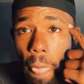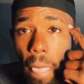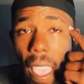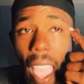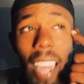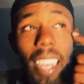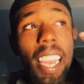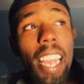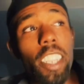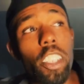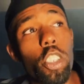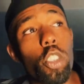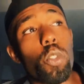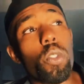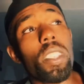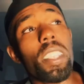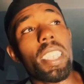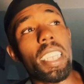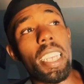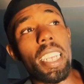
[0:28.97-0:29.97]
and let you
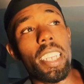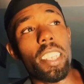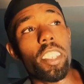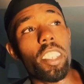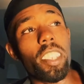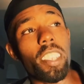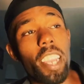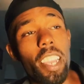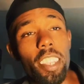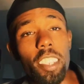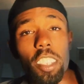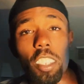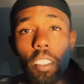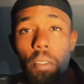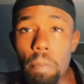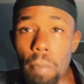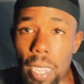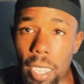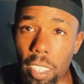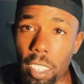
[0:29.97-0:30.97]
see just a
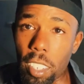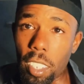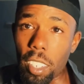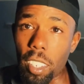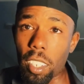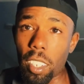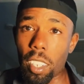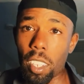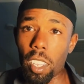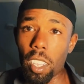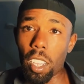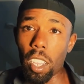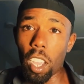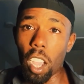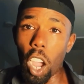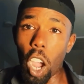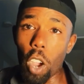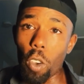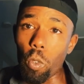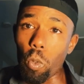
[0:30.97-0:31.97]
smidgen
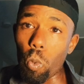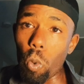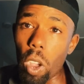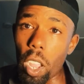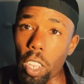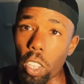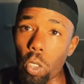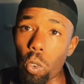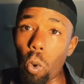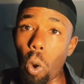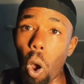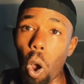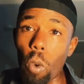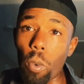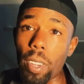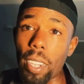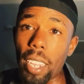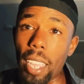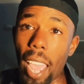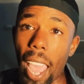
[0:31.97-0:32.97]
of what you
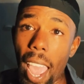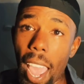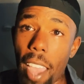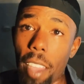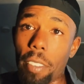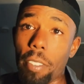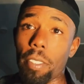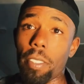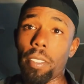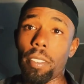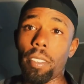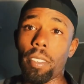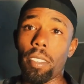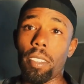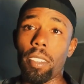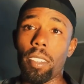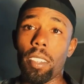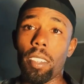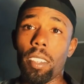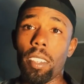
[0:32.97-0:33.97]
already have.
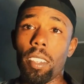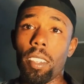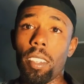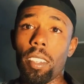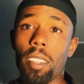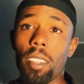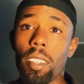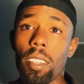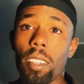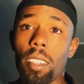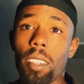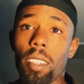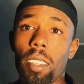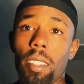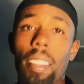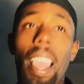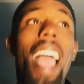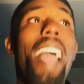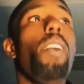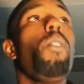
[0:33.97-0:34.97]

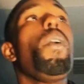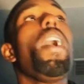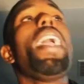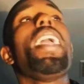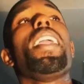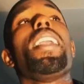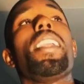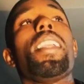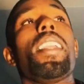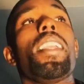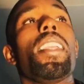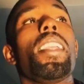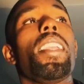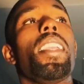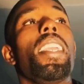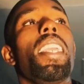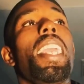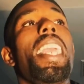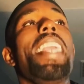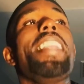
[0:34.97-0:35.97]
That way,
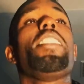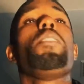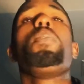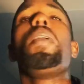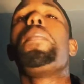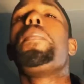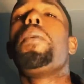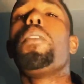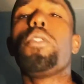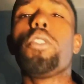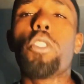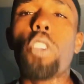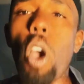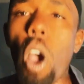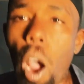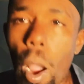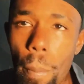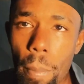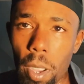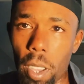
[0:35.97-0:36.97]
it's people's
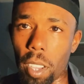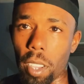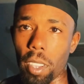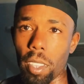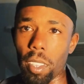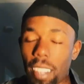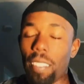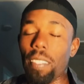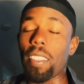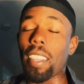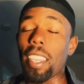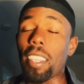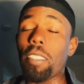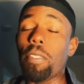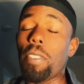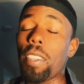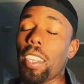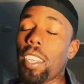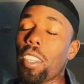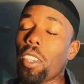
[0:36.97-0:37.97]
karma. This
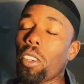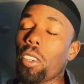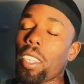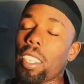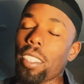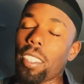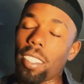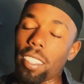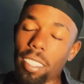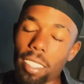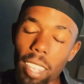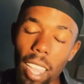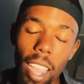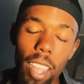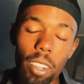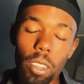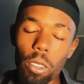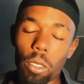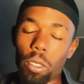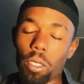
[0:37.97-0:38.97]
video is
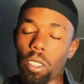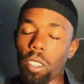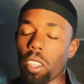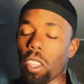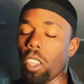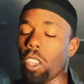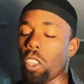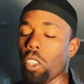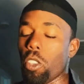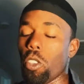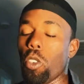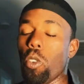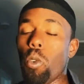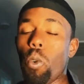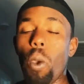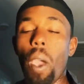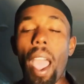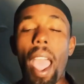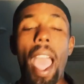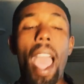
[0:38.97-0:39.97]
entitled,
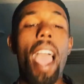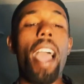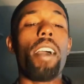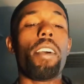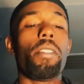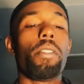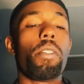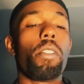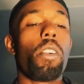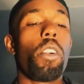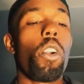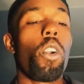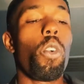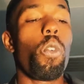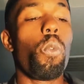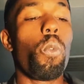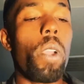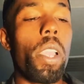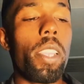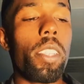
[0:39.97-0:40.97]
You Have
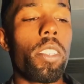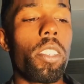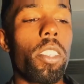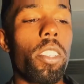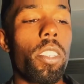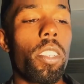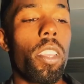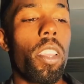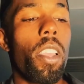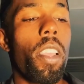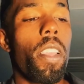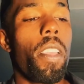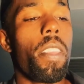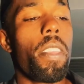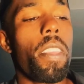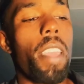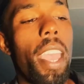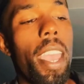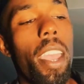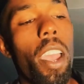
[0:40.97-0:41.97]
Which
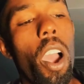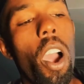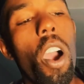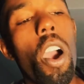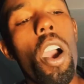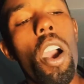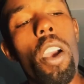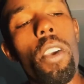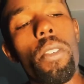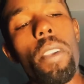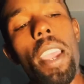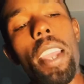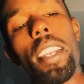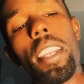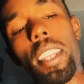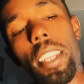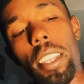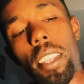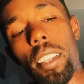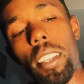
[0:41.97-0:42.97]
They
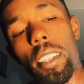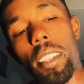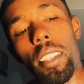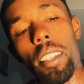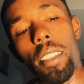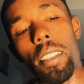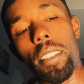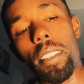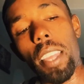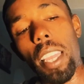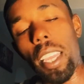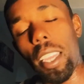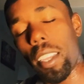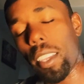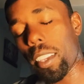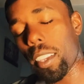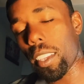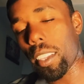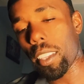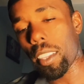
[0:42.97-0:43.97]
Already
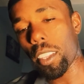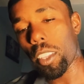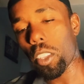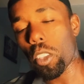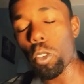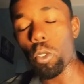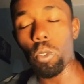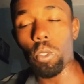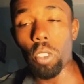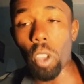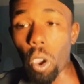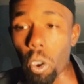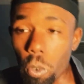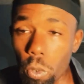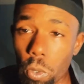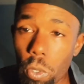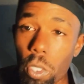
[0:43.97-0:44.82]
Think You Don't.